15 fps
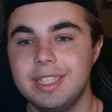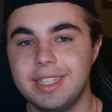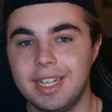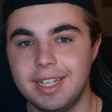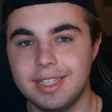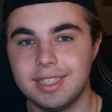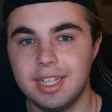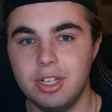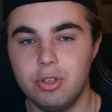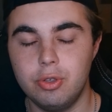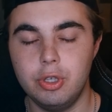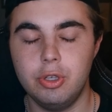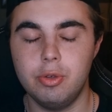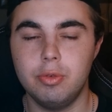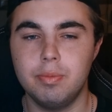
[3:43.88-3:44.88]
Dennison,
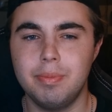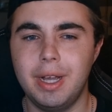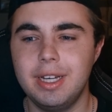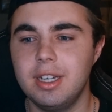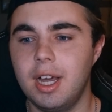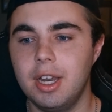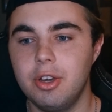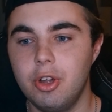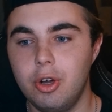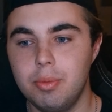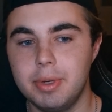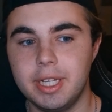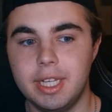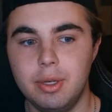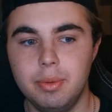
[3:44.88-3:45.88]
who you might not know,
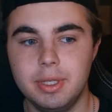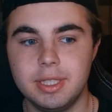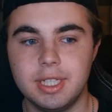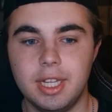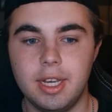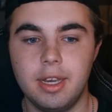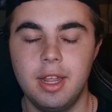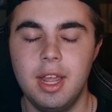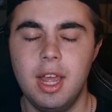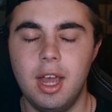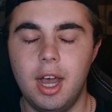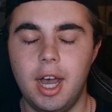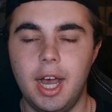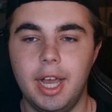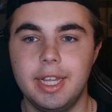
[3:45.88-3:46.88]
but he was in,
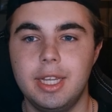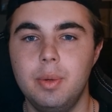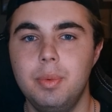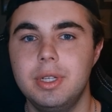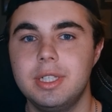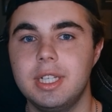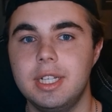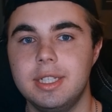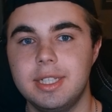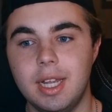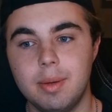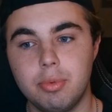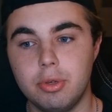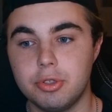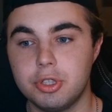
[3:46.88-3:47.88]
uh, he was in
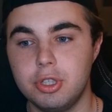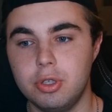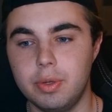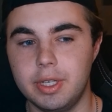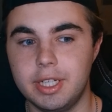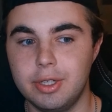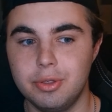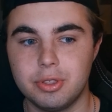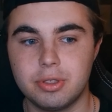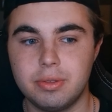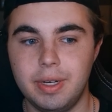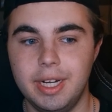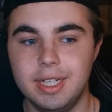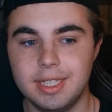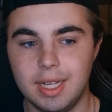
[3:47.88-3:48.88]
Deadpool 2, and he was
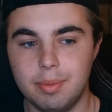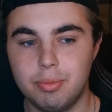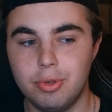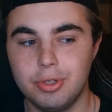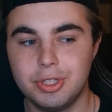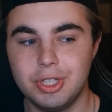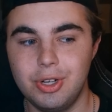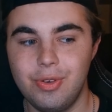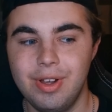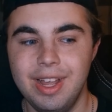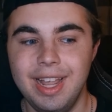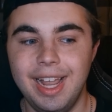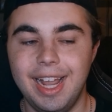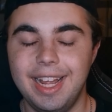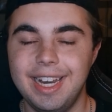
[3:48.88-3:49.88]
great in Deadpool 2.
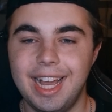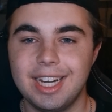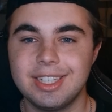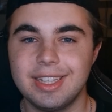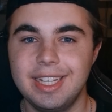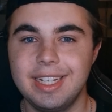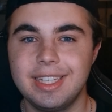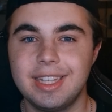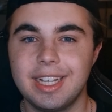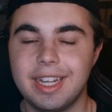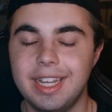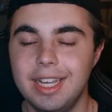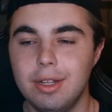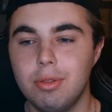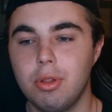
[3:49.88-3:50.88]
And actually, the
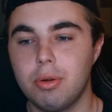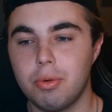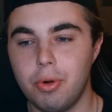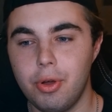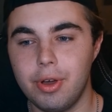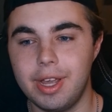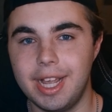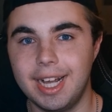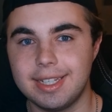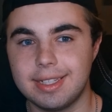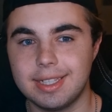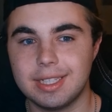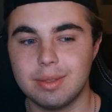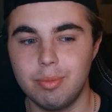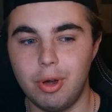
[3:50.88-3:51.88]
Kid LAROI has
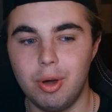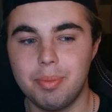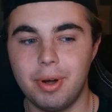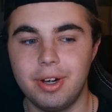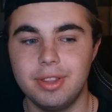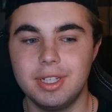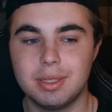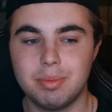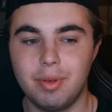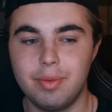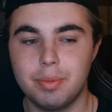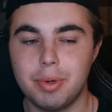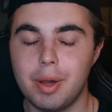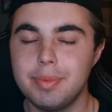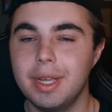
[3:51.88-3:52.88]
a small part in this
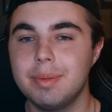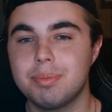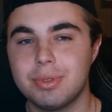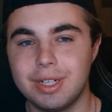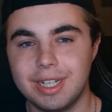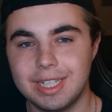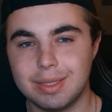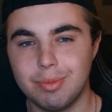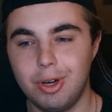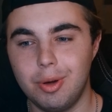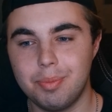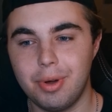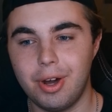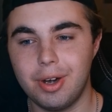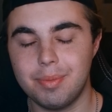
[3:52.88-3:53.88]
movie, probably a pretty small
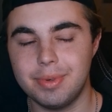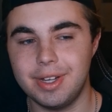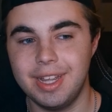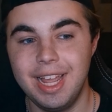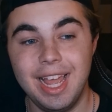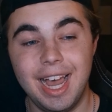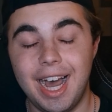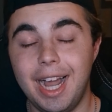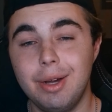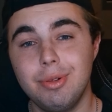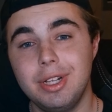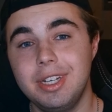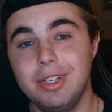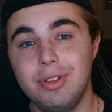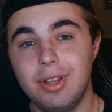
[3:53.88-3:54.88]
part, but I
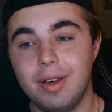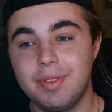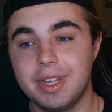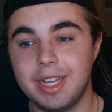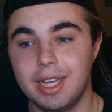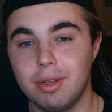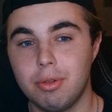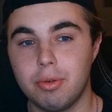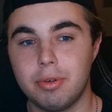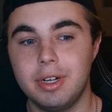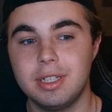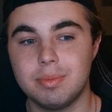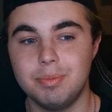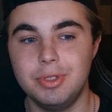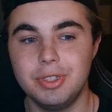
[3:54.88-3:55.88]
really do love the Kid
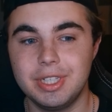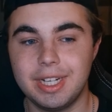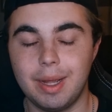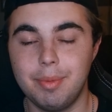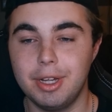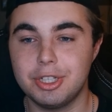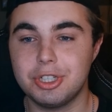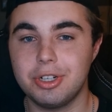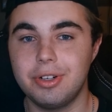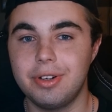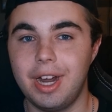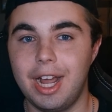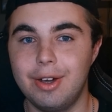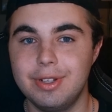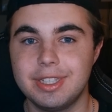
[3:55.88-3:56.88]
LAROI's music. I'm not sure
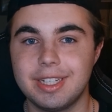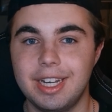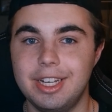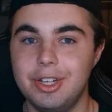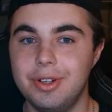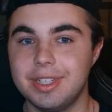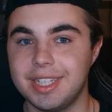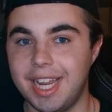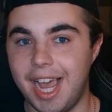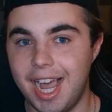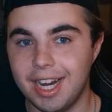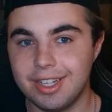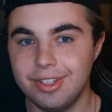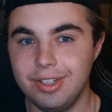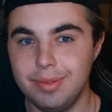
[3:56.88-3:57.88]
how he's going to do as an
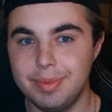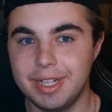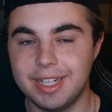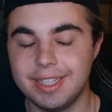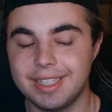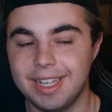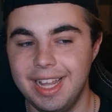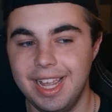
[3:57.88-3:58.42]
actor because